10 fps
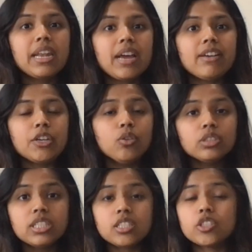Now, I know
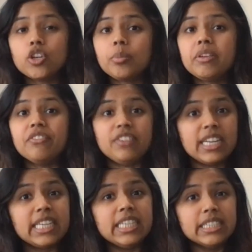this is going to be
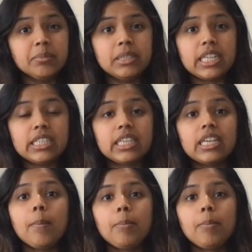very intimidating